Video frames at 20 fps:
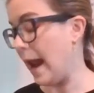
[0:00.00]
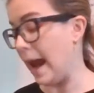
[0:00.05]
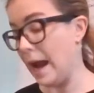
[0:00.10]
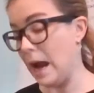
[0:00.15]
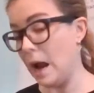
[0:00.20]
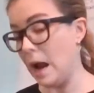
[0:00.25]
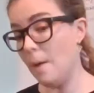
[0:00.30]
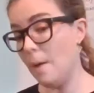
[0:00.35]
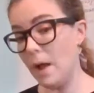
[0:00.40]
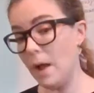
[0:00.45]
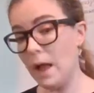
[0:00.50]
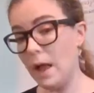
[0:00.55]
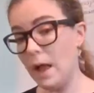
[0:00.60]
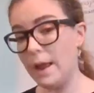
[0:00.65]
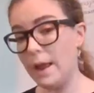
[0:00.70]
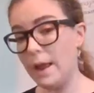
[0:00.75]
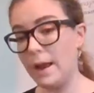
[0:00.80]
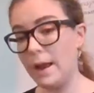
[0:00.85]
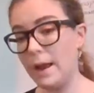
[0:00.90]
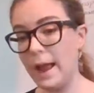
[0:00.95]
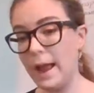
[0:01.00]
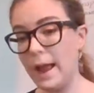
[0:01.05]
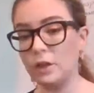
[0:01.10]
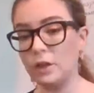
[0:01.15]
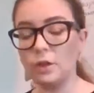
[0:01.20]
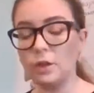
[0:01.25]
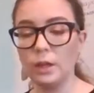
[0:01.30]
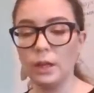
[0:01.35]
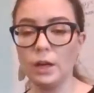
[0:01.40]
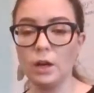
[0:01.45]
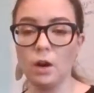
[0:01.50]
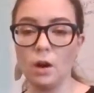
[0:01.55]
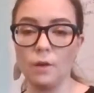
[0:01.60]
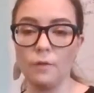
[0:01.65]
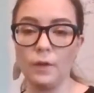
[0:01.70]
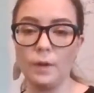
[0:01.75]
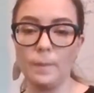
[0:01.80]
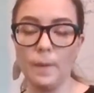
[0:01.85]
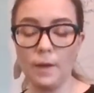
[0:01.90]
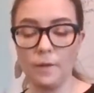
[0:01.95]
Am I actually
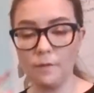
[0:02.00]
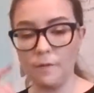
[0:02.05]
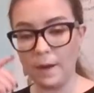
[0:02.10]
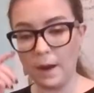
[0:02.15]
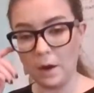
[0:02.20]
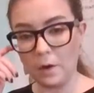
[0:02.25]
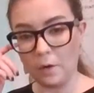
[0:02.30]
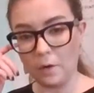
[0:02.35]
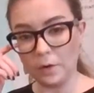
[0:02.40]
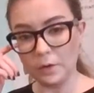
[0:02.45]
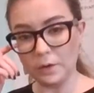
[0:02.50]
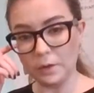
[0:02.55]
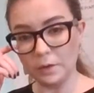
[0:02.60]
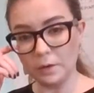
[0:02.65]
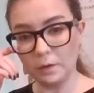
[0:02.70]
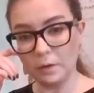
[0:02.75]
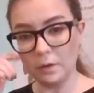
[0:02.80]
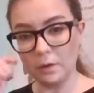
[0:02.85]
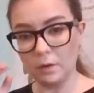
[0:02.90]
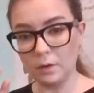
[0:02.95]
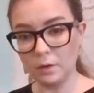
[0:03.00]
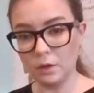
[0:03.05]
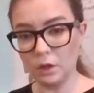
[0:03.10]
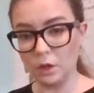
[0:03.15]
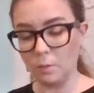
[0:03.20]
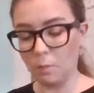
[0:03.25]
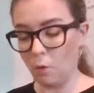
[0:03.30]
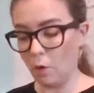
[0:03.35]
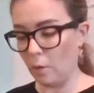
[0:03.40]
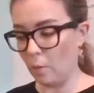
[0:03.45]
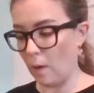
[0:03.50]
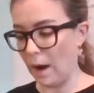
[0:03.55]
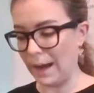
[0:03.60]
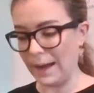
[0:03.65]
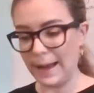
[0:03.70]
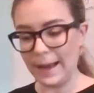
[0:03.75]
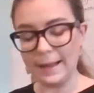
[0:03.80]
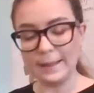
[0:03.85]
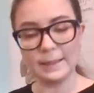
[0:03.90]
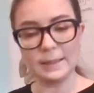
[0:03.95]
curving my fingers to the point
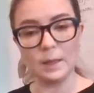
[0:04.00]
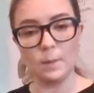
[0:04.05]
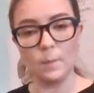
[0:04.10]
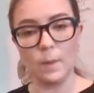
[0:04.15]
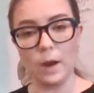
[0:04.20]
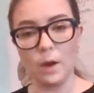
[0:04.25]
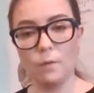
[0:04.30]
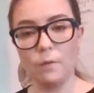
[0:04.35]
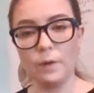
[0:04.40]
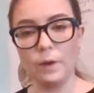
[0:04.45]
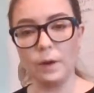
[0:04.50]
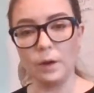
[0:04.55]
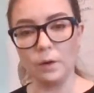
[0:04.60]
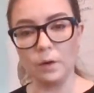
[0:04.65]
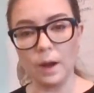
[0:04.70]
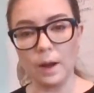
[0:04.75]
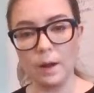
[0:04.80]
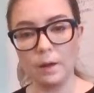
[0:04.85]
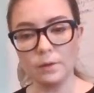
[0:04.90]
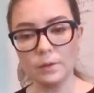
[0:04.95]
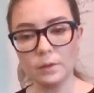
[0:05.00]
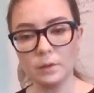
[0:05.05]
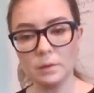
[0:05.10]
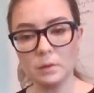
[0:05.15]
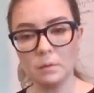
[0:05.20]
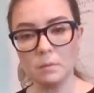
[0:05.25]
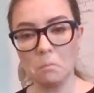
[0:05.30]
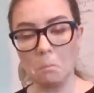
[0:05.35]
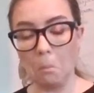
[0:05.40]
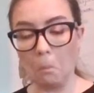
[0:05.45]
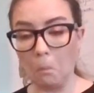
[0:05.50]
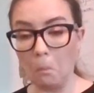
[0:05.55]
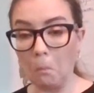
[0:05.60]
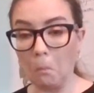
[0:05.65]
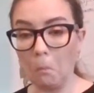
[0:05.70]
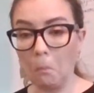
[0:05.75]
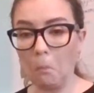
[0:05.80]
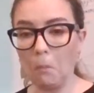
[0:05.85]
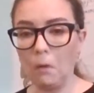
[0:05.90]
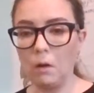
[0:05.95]
where I can't see my own fingernails?
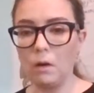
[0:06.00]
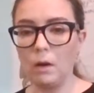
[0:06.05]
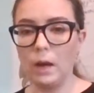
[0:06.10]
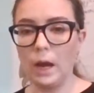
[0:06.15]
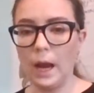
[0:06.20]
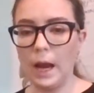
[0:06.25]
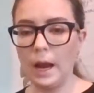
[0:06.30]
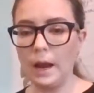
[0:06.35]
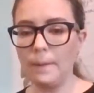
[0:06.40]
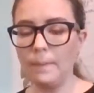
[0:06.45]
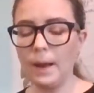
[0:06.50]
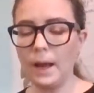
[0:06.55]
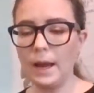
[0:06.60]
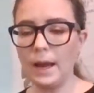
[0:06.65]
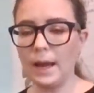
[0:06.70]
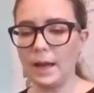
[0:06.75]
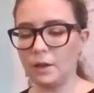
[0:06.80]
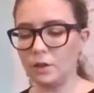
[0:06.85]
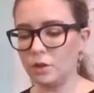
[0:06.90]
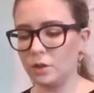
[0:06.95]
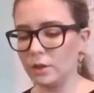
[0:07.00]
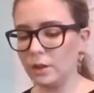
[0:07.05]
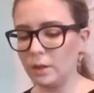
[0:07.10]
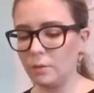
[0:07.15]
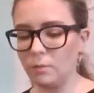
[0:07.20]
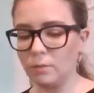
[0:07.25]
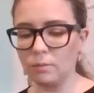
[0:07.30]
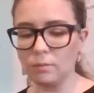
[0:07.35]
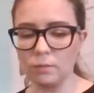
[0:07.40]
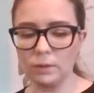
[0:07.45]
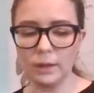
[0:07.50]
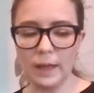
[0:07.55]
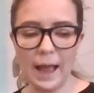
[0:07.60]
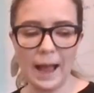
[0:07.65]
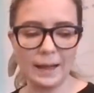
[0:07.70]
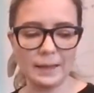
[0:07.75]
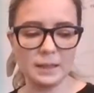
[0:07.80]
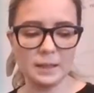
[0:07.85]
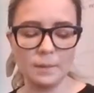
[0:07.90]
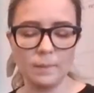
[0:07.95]
Am I actually
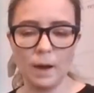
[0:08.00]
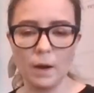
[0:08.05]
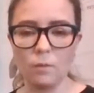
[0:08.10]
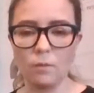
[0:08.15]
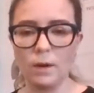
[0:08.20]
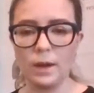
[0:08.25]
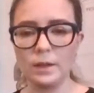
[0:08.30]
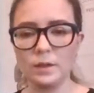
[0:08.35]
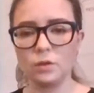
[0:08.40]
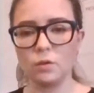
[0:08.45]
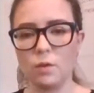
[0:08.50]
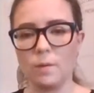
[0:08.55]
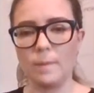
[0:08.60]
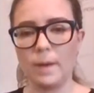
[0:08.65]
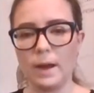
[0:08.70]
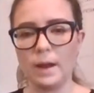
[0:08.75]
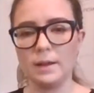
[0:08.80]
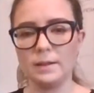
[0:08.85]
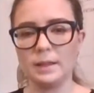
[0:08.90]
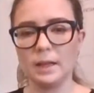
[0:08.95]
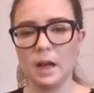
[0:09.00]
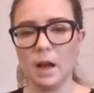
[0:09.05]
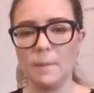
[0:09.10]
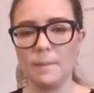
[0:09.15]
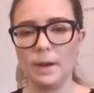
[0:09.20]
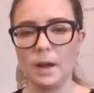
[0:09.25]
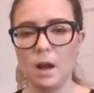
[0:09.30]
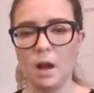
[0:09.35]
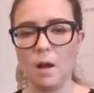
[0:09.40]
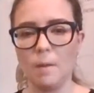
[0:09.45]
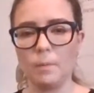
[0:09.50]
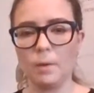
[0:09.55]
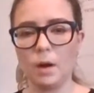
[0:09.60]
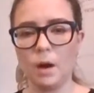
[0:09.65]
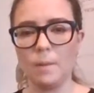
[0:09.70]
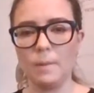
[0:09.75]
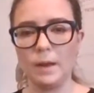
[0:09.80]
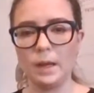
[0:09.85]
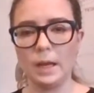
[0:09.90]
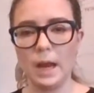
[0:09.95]
relaxing my wrist, or is it coming up or
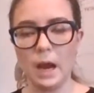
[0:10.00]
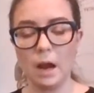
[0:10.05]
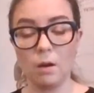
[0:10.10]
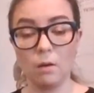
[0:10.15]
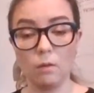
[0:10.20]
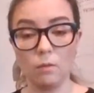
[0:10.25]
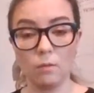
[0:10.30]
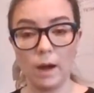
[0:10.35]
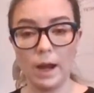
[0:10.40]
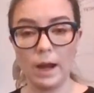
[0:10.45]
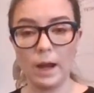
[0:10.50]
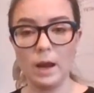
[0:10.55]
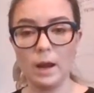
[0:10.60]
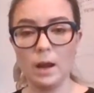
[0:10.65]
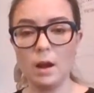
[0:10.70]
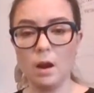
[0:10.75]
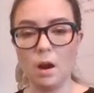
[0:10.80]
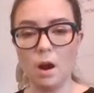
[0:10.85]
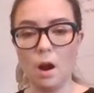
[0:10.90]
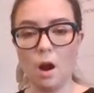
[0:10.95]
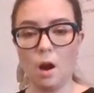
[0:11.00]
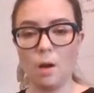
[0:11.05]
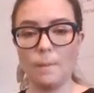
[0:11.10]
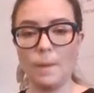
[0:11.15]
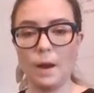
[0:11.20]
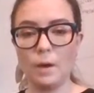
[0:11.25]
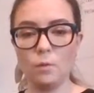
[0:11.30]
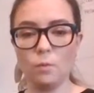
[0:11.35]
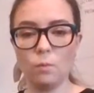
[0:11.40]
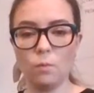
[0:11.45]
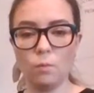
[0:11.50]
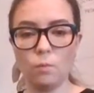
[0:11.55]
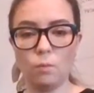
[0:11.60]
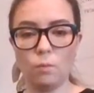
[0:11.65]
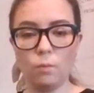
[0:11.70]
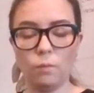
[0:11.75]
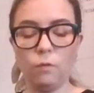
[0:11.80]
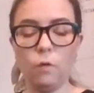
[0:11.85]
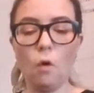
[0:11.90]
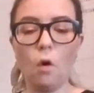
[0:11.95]
coming down, right? Are my
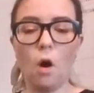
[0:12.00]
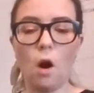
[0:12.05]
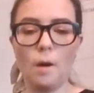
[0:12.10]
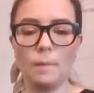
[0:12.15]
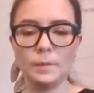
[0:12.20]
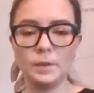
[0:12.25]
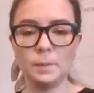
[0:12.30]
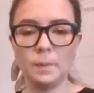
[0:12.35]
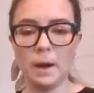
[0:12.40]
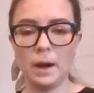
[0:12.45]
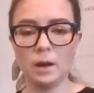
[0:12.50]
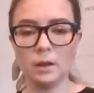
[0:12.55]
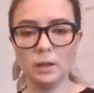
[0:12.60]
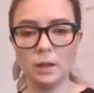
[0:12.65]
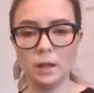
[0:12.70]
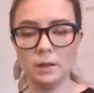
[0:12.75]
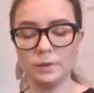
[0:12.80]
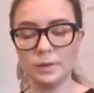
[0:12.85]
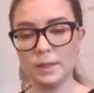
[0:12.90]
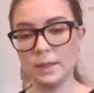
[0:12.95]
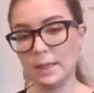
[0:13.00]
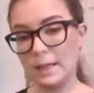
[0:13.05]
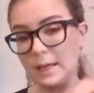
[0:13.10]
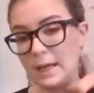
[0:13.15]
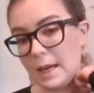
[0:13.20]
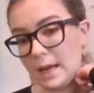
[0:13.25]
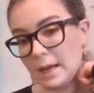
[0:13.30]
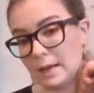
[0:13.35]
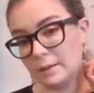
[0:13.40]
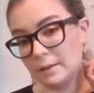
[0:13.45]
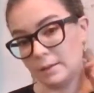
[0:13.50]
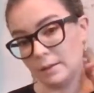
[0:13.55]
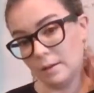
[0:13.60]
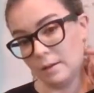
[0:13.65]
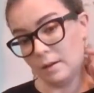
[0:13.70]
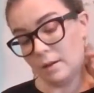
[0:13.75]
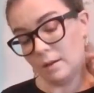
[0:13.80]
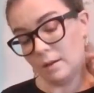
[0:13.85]
forearms parallel to the keys?